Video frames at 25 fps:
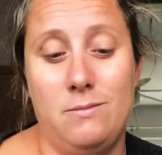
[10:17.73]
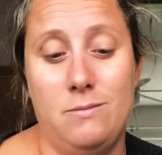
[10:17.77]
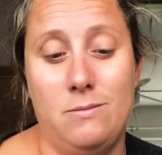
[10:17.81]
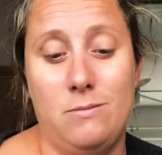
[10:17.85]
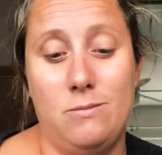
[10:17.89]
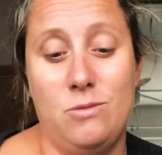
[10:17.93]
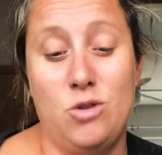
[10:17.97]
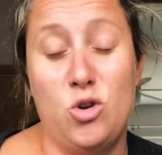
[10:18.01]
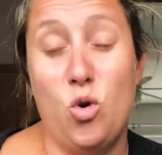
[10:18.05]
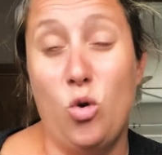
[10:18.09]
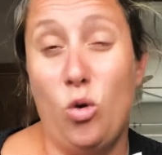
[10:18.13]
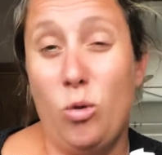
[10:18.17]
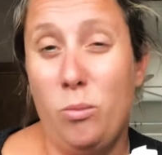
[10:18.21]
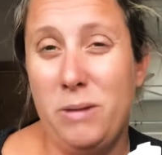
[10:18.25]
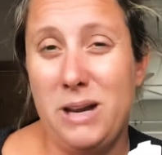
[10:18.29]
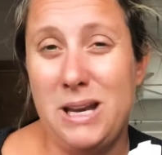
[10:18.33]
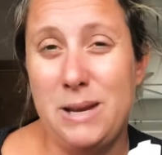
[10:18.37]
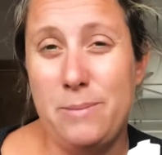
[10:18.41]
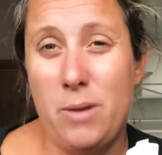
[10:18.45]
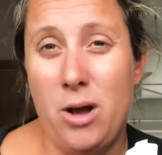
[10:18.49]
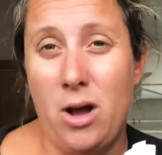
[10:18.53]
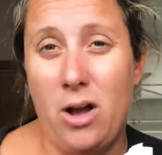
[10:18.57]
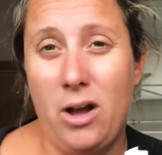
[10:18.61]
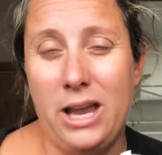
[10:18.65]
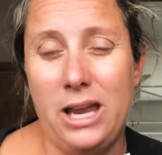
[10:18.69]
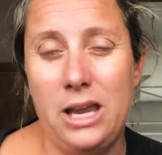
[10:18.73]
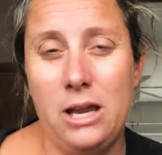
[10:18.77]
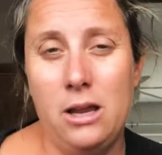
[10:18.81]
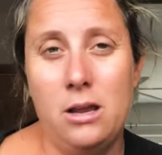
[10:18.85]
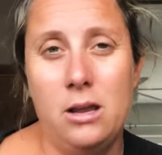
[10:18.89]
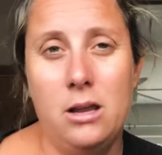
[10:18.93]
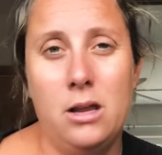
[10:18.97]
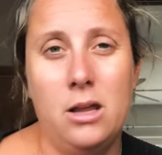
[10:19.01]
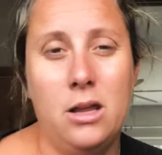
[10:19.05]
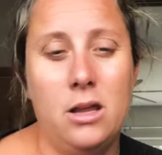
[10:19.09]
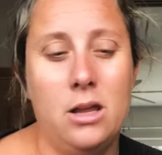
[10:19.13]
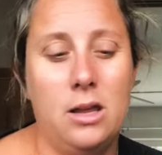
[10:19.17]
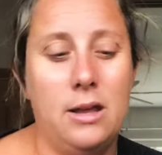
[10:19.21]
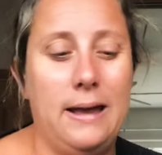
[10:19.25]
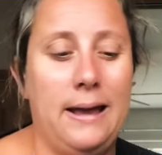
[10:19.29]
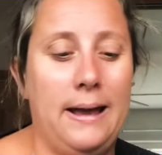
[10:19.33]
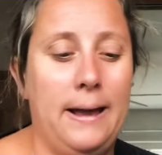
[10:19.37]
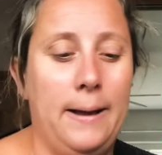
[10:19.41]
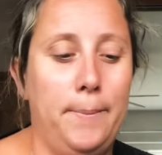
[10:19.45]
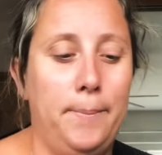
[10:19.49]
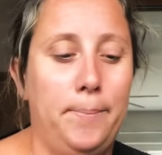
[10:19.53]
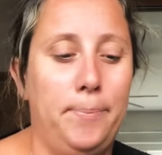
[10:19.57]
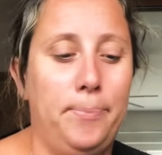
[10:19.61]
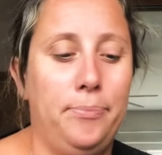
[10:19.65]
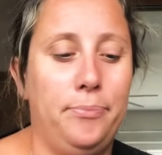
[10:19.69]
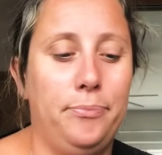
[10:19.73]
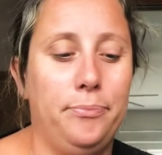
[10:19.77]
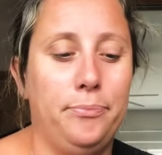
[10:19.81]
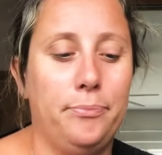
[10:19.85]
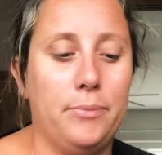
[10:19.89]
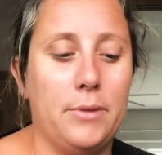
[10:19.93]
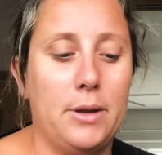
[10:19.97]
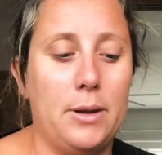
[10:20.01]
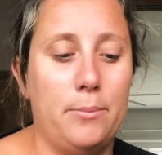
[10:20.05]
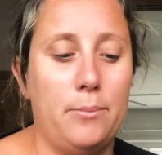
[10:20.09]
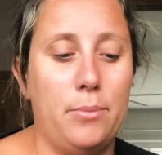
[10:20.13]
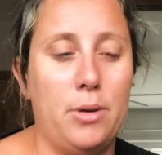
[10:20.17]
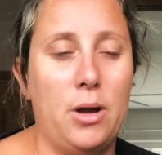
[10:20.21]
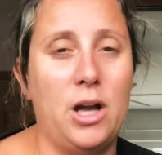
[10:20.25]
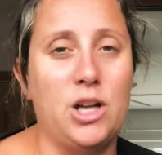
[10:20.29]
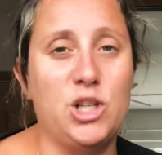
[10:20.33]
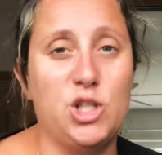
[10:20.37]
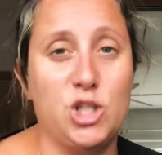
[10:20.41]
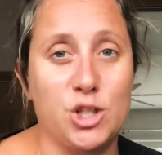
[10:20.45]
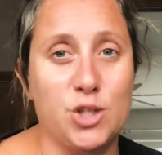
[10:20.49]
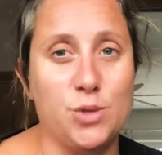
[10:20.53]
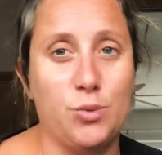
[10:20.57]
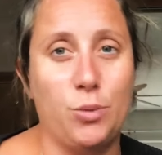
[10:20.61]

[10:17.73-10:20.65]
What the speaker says: normally buy, but I just